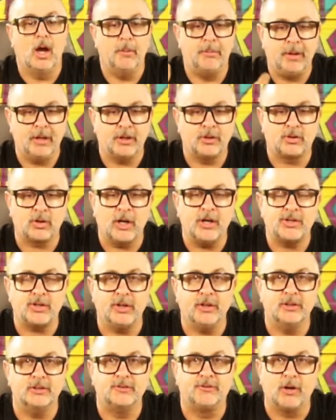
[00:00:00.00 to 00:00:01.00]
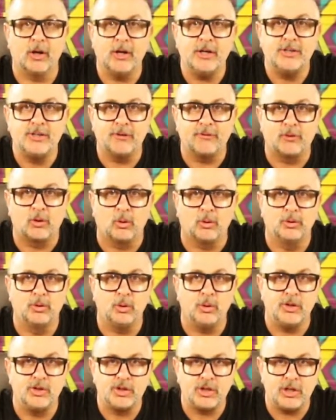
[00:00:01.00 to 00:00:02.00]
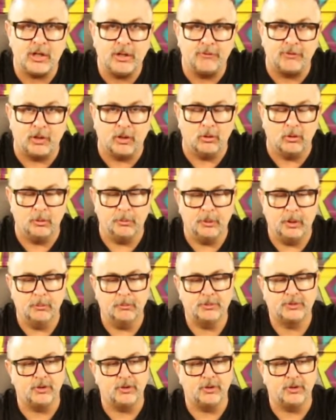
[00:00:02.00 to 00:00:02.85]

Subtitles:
penetration is very difficult to achieve in aluminum.